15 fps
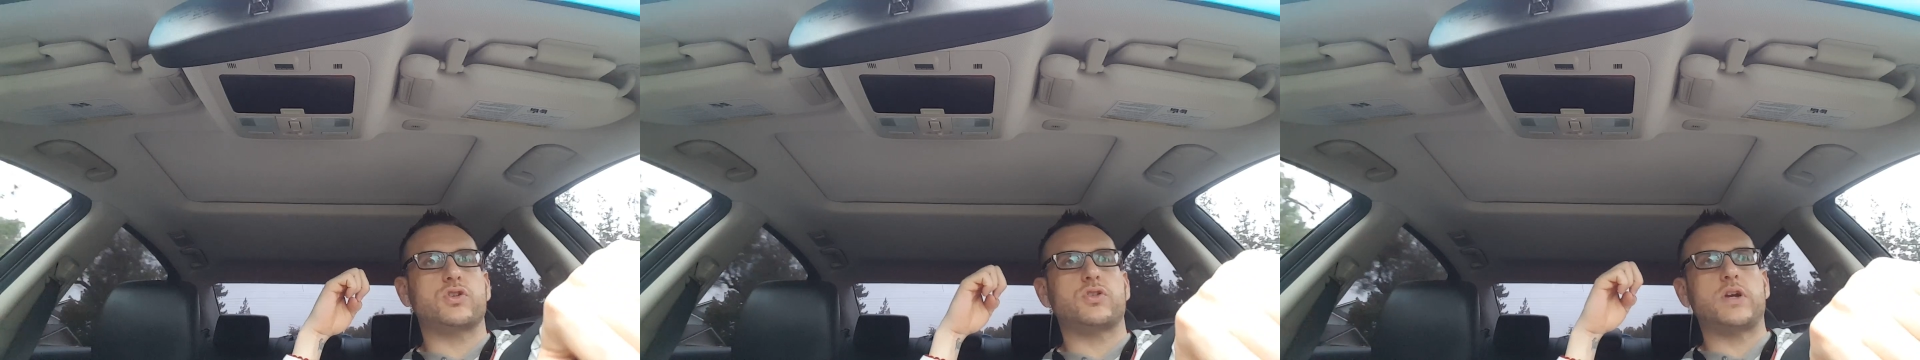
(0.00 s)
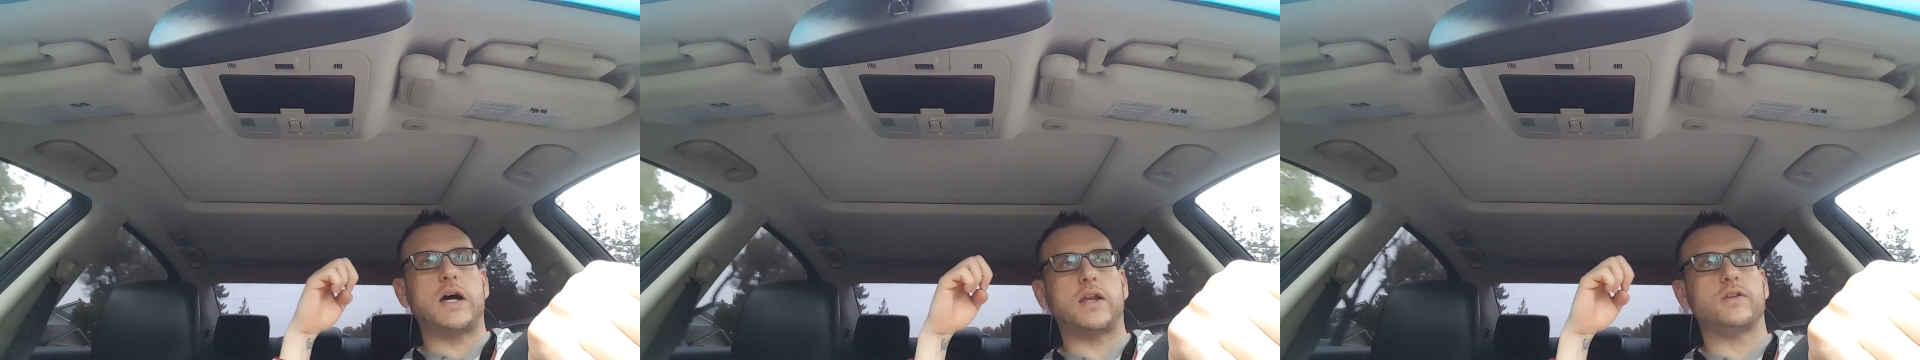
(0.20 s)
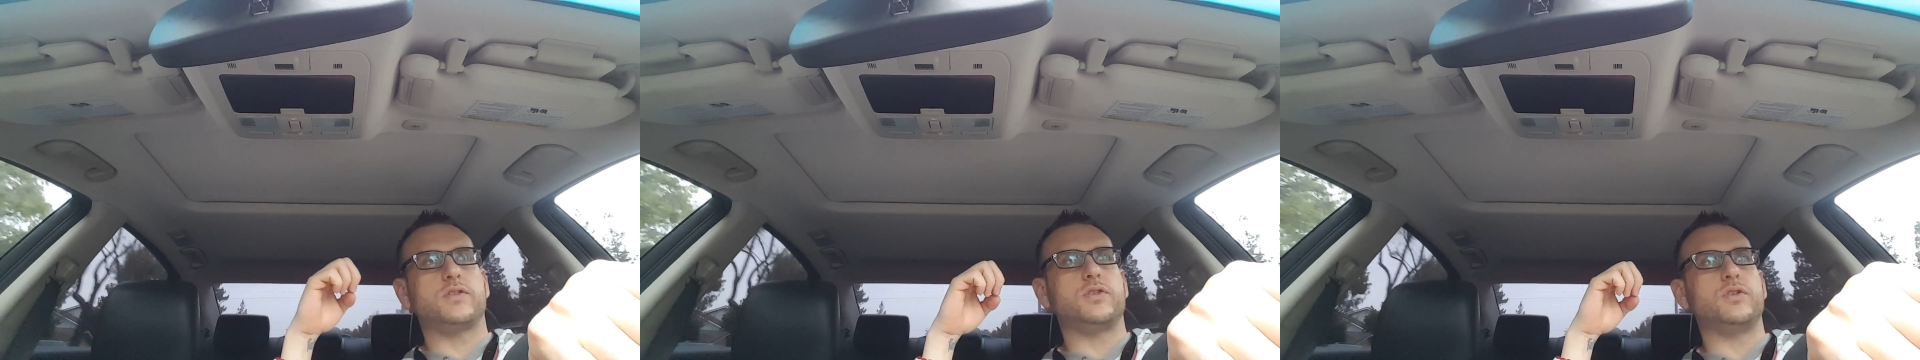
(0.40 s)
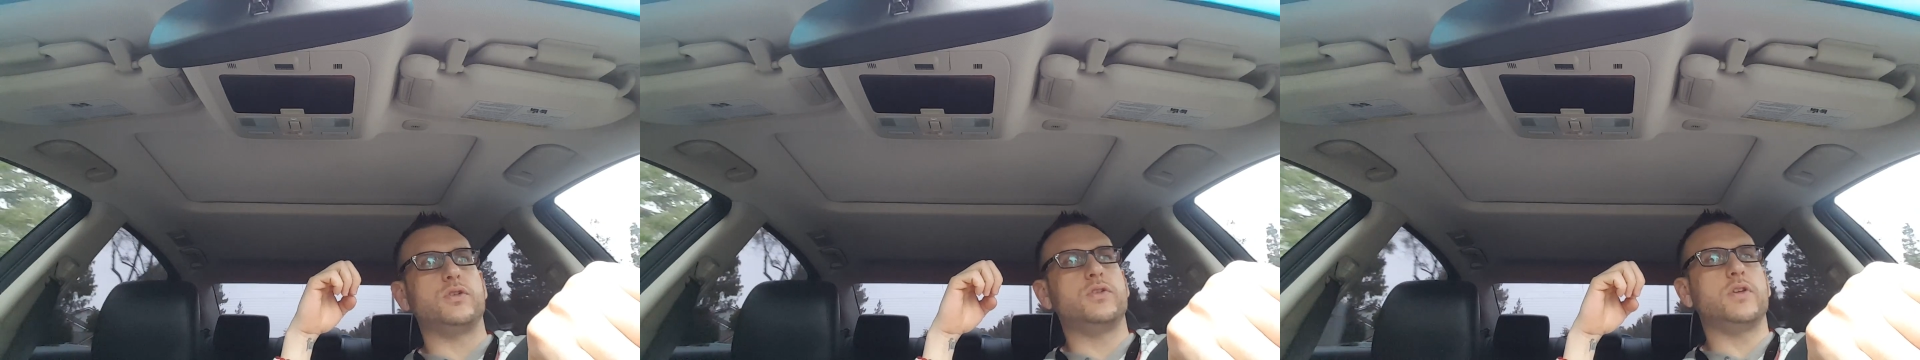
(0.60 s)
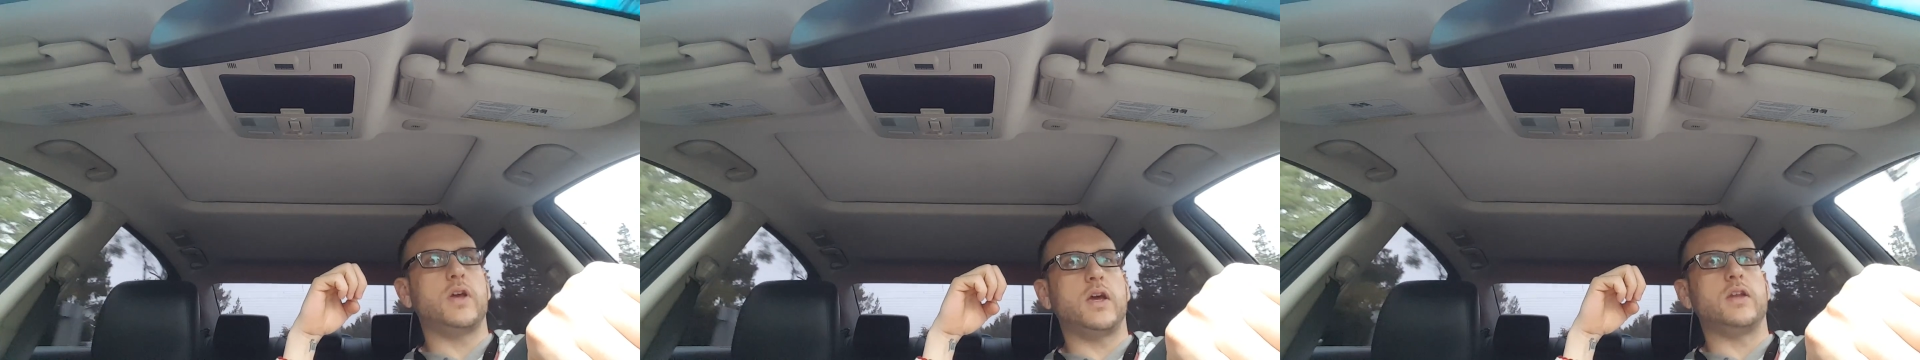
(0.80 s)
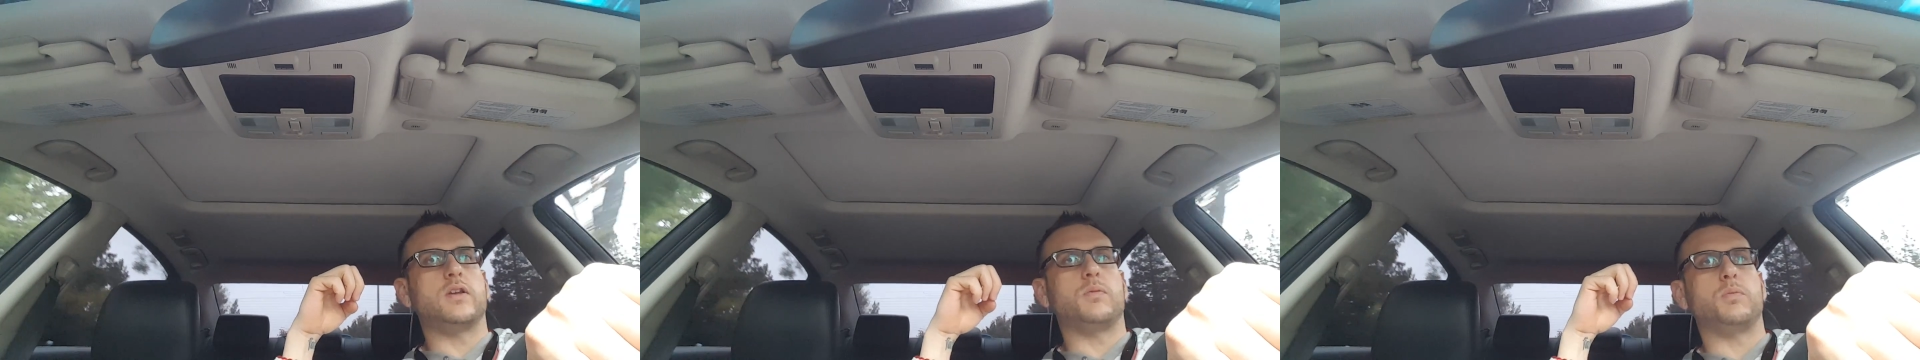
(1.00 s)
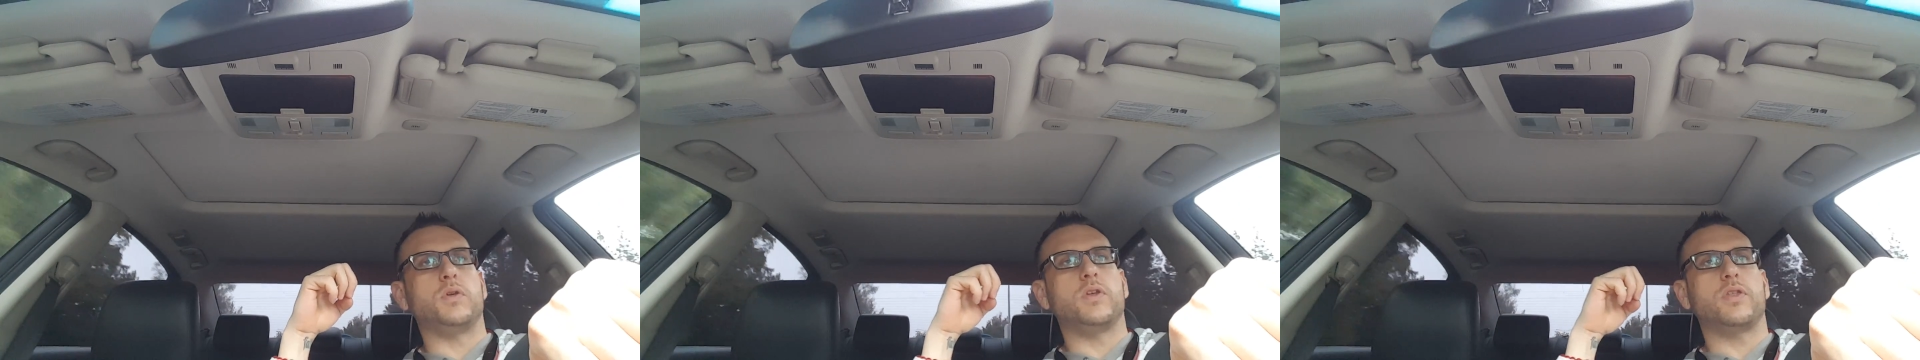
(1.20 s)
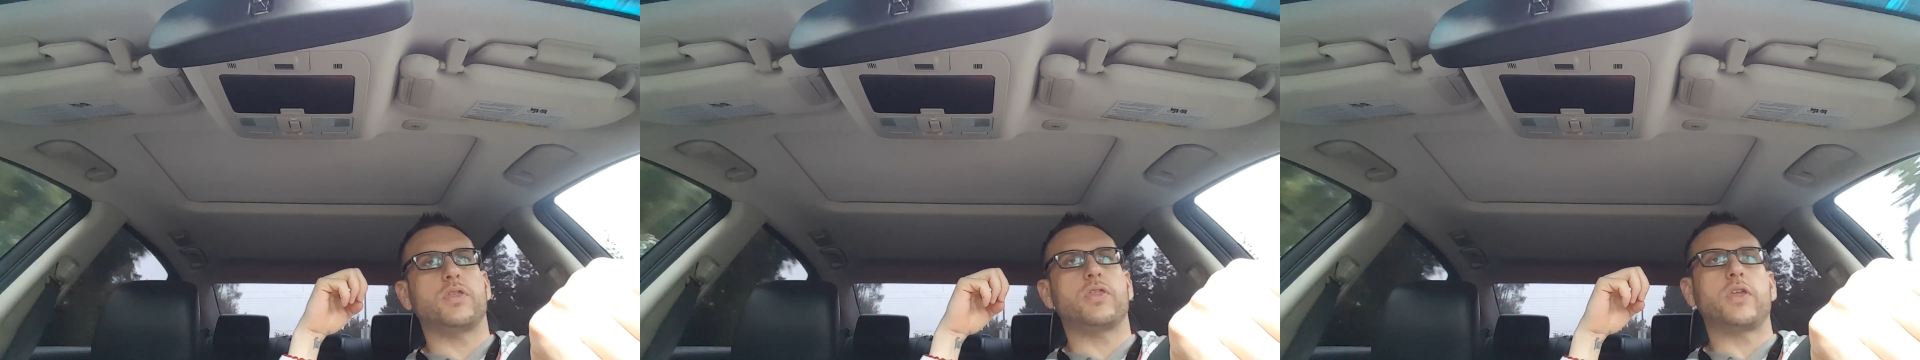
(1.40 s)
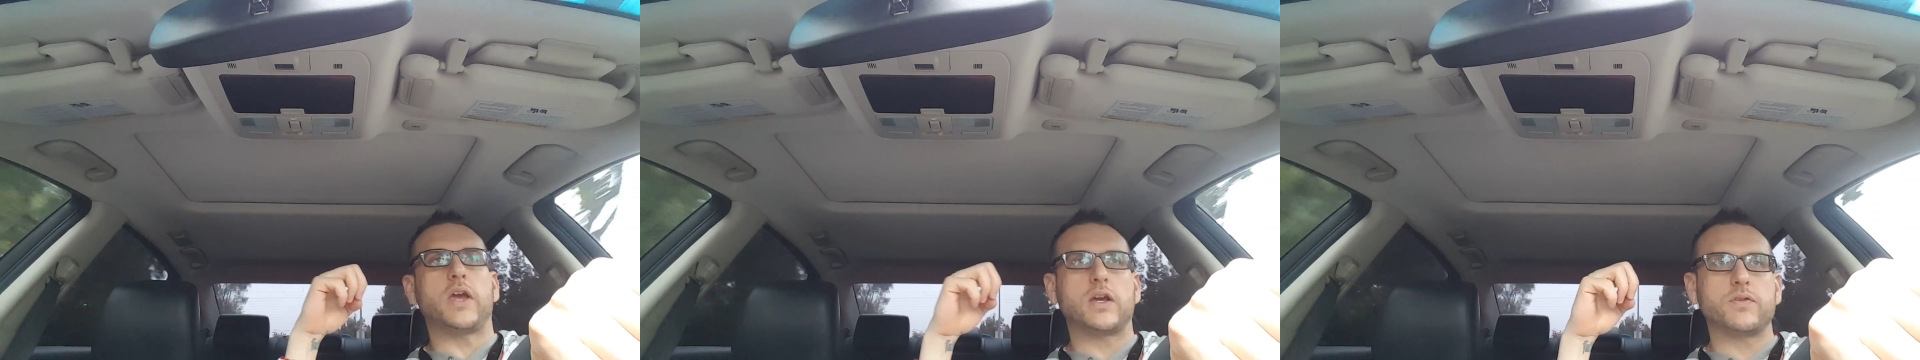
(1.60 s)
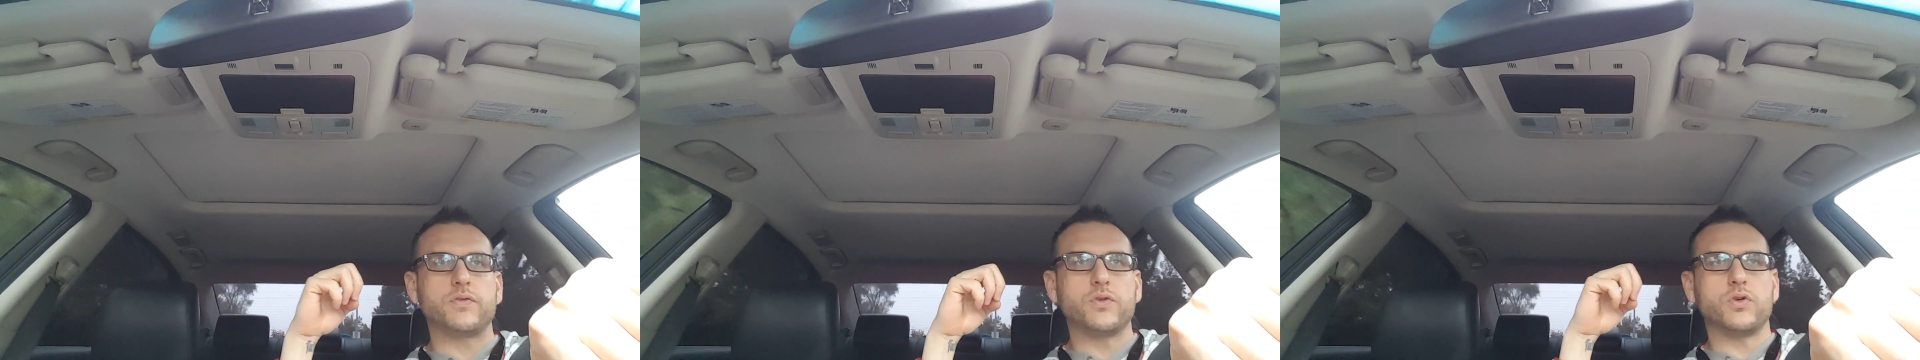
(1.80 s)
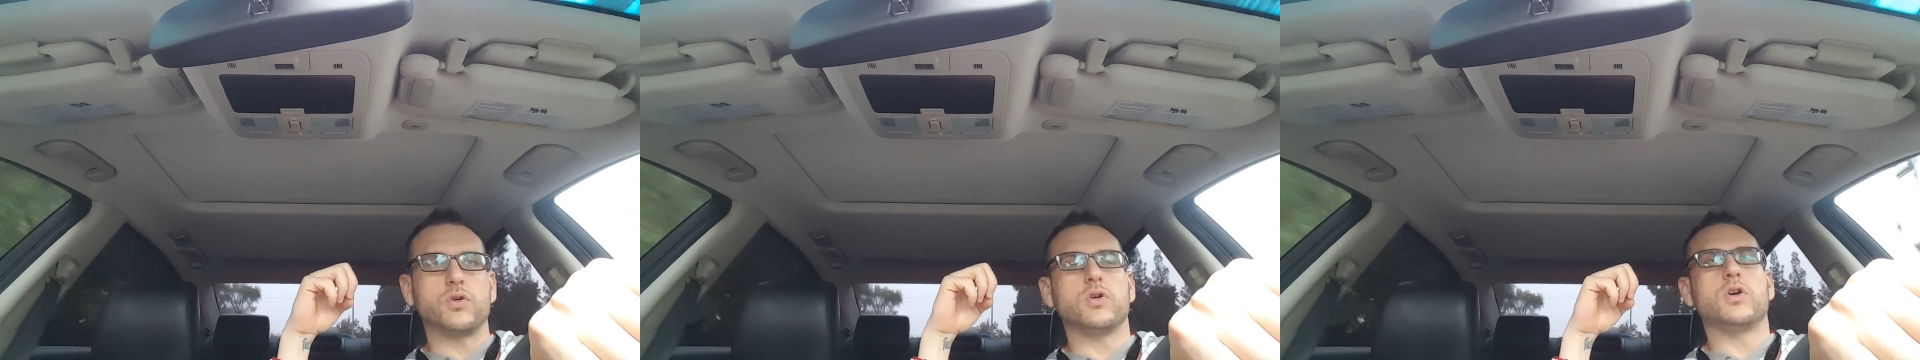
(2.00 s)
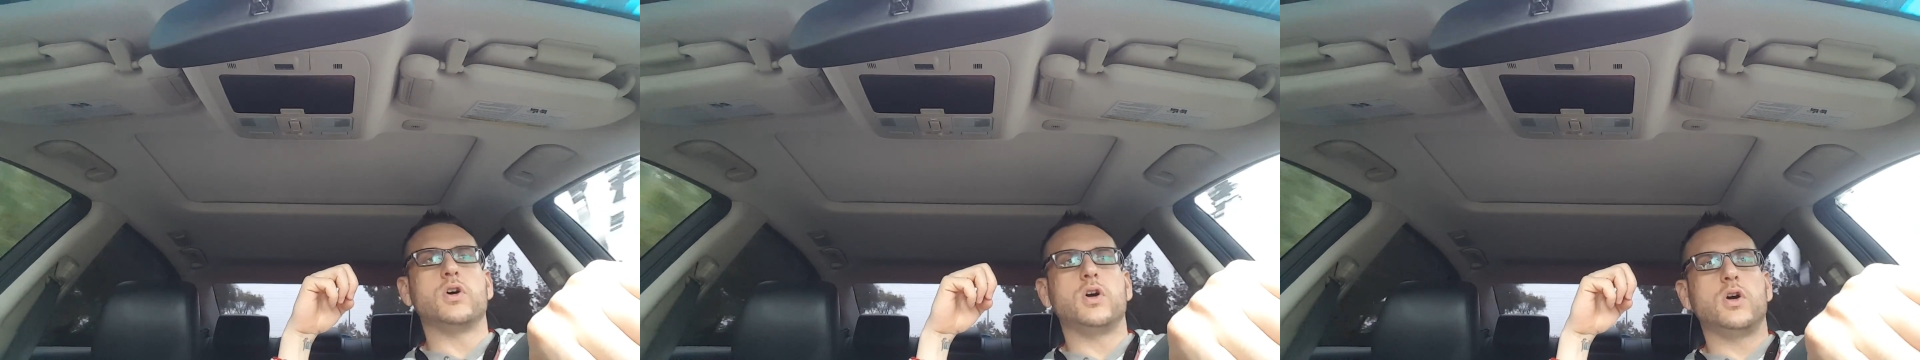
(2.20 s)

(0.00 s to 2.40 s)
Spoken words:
gratitude and to be thankful